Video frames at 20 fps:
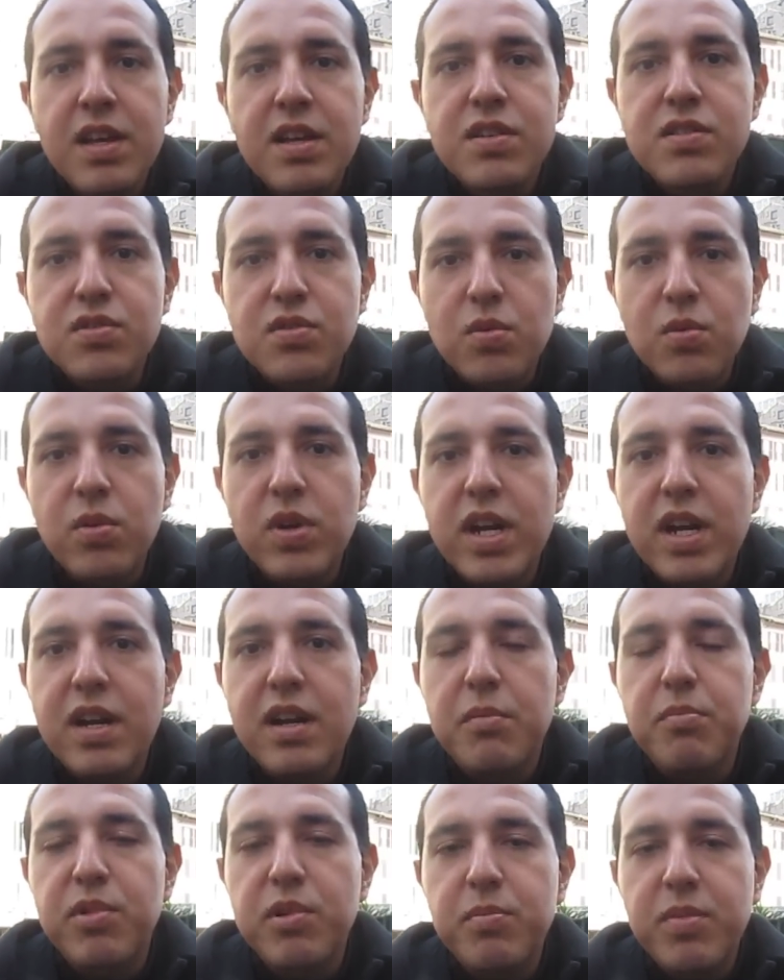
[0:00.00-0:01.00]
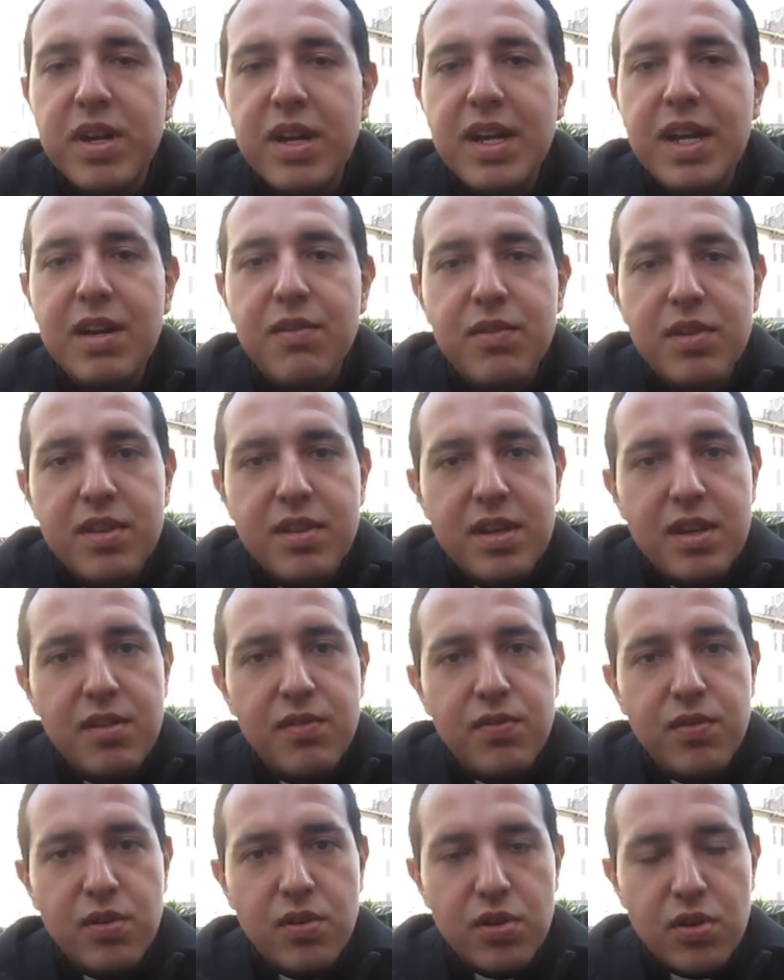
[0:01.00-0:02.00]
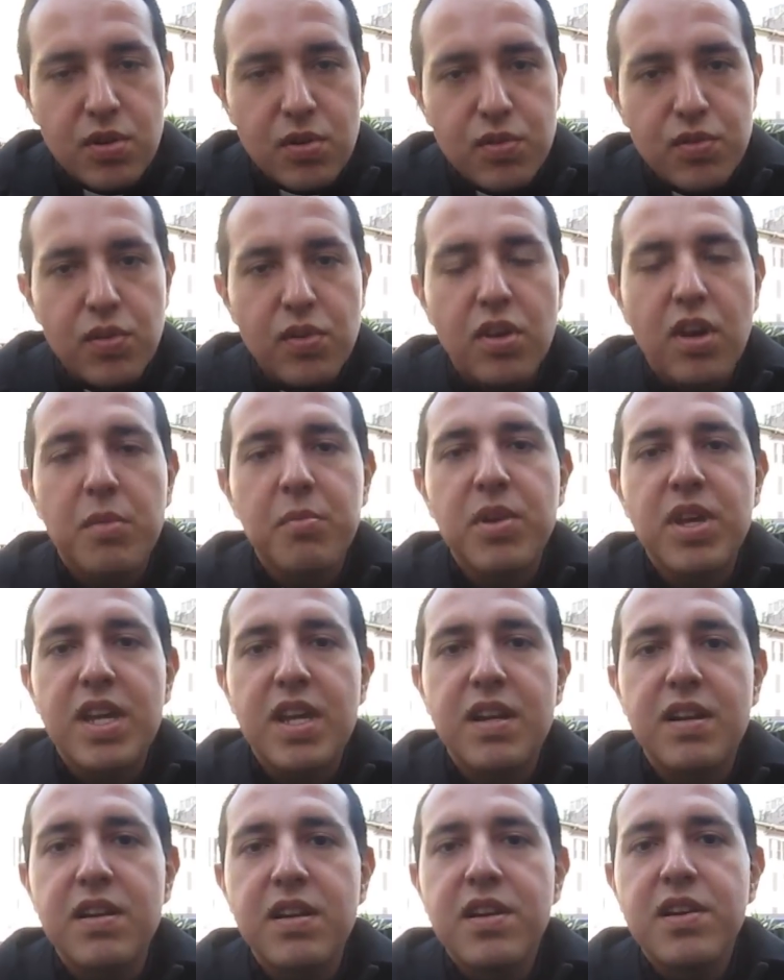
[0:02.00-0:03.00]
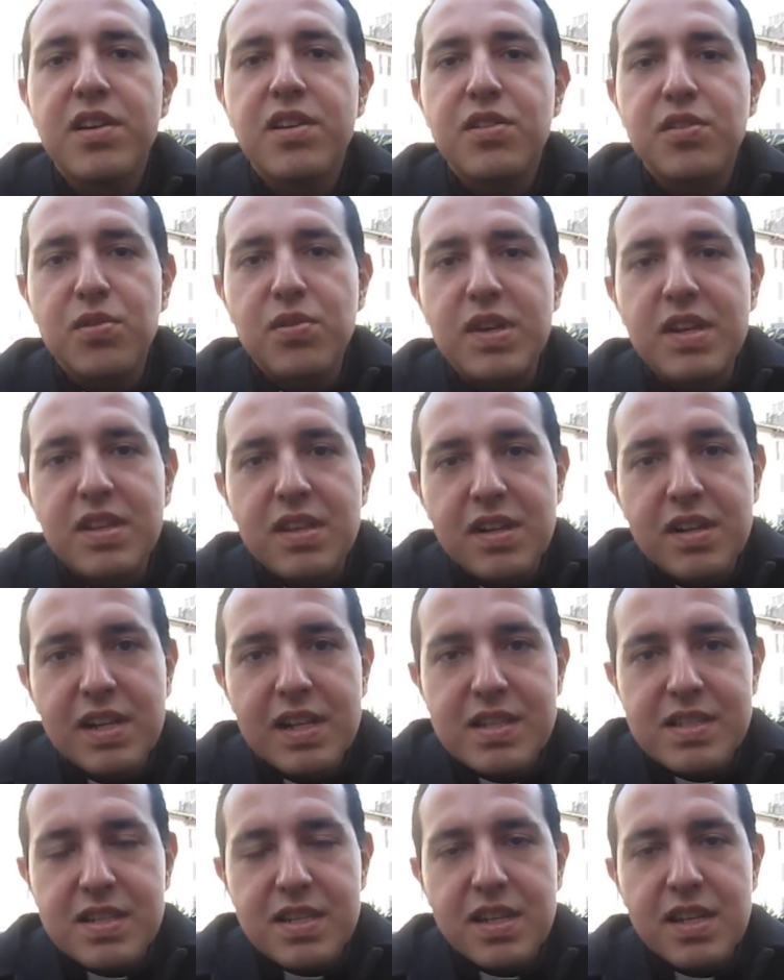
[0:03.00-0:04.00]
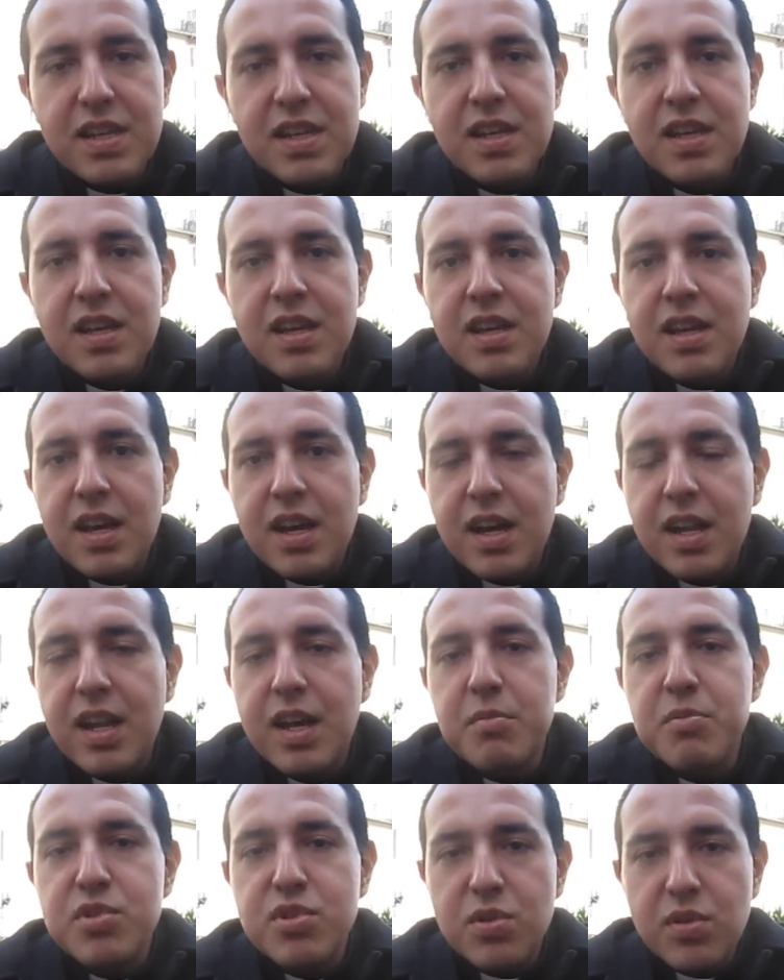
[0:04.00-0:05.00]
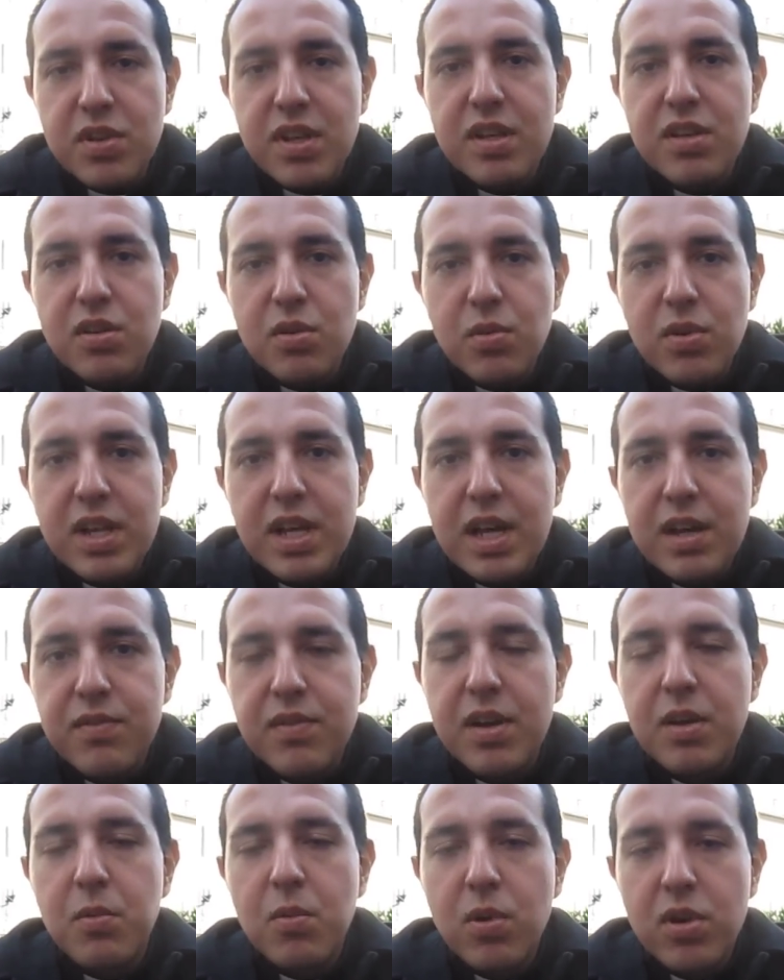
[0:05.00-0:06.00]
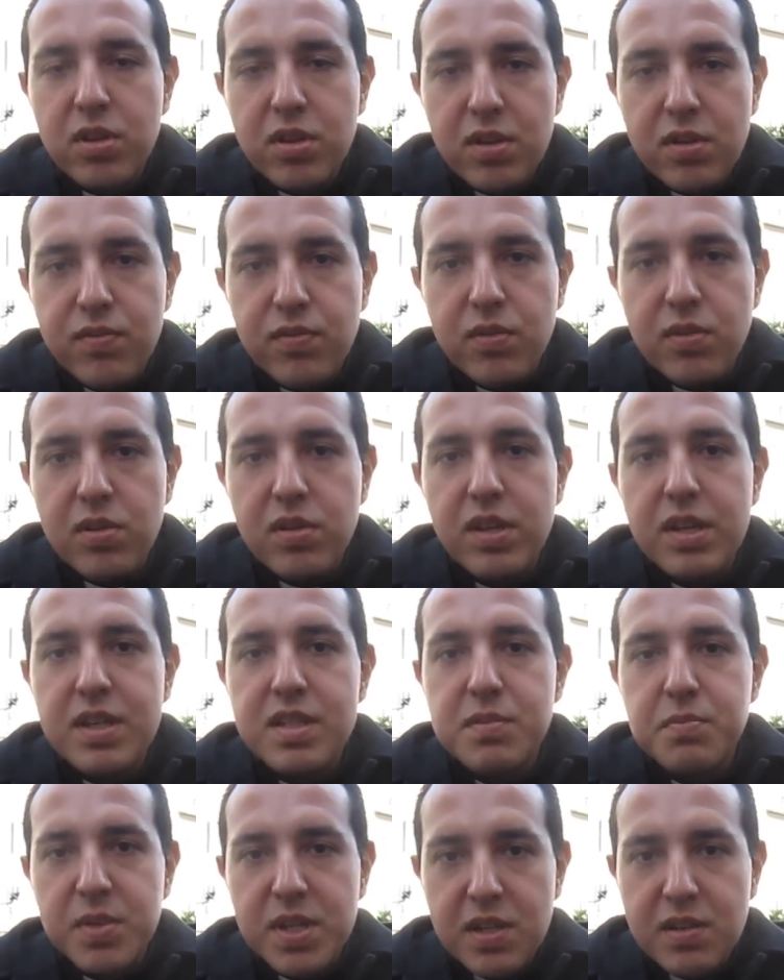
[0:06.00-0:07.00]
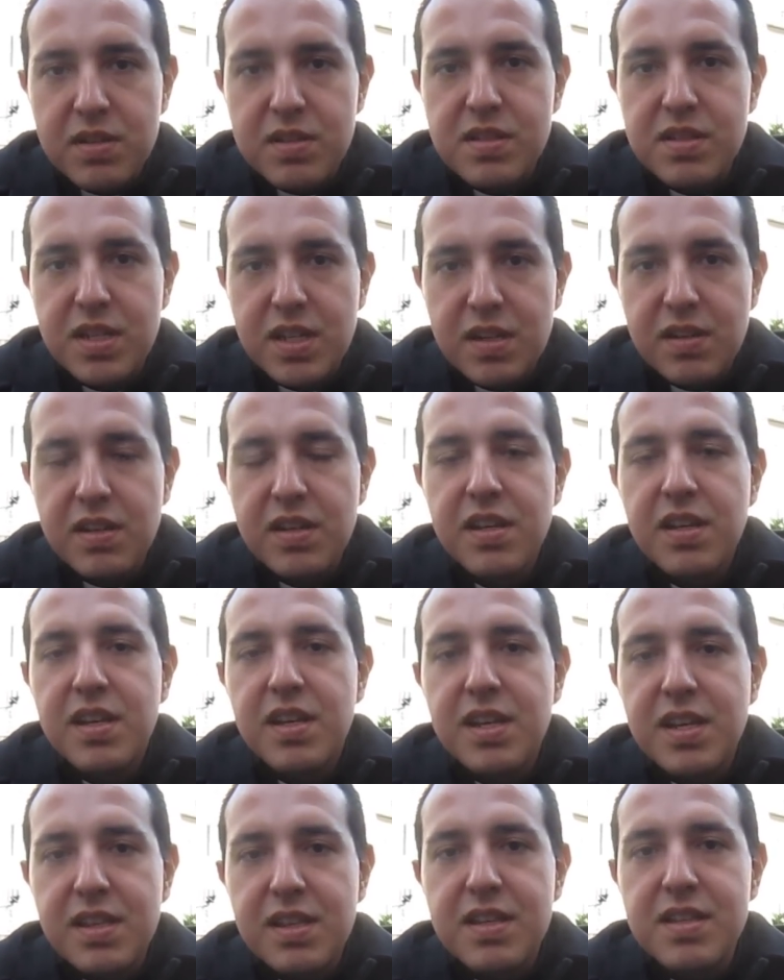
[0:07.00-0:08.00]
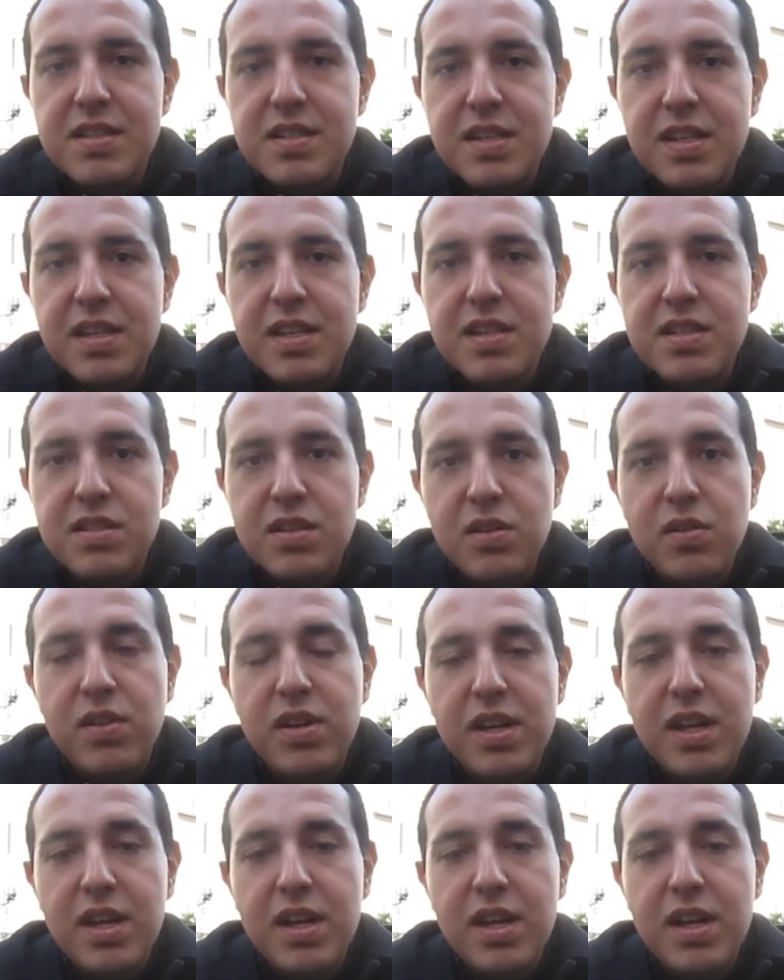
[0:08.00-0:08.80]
So we are preparing everything for you to come here to the Eternal City, and I'm sure that you will have a wonderful experience here in this city. So